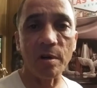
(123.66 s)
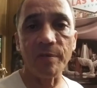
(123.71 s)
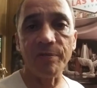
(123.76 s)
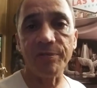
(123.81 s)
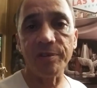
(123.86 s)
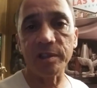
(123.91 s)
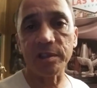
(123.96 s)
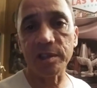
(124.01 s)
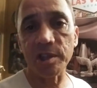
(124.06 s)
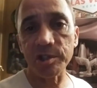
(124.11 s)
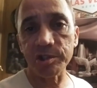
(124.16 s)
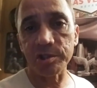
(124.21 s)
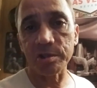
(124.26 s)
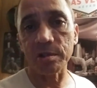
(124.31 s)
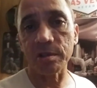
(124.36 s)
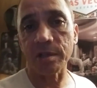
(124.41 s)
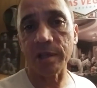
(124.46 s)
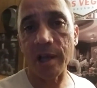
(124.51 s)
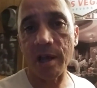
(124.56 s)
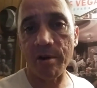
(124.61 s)

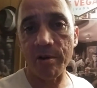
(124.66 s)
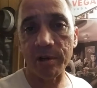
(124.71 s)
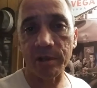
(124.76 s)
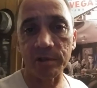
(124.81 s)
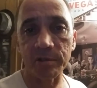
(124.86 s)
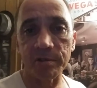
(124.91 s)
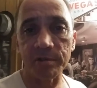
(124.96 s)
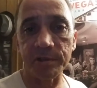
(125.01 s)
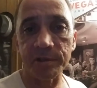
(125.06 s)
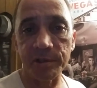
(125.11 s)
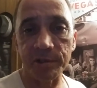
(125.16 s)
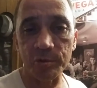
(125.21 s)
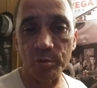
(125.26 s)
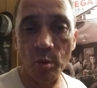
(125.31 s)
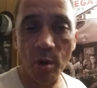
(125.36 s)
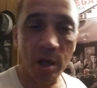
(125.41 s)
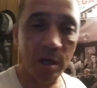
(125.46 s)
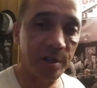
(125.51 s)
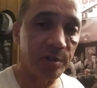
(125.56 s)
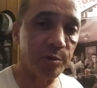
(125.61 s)
fictional characters as
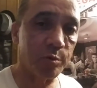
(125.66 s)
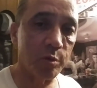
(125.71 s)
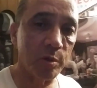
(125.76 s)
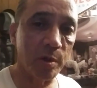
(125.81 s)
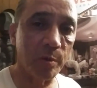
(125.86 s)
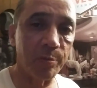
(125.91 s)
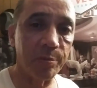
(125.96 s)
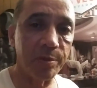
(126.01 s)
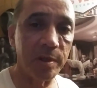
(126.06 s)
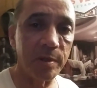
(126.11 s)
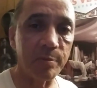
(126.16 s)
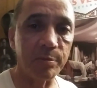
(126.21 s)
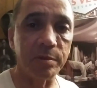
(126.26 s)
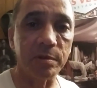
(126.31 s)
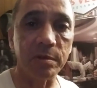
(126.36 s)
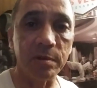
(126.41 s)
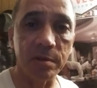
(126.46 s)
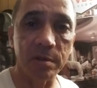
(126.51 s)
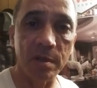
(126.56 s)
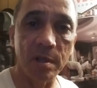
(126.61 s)
well as real people.